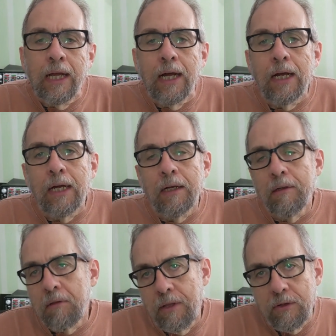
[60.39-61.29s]

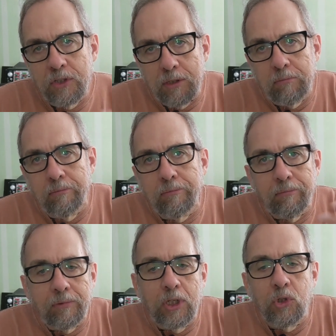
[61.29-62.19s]
there's
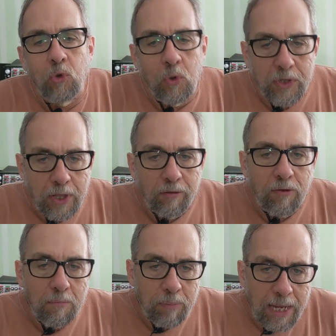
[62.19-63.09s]
some controls on the
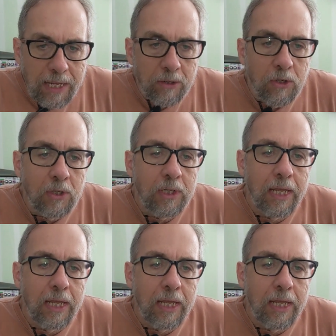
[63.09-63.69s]
front panel,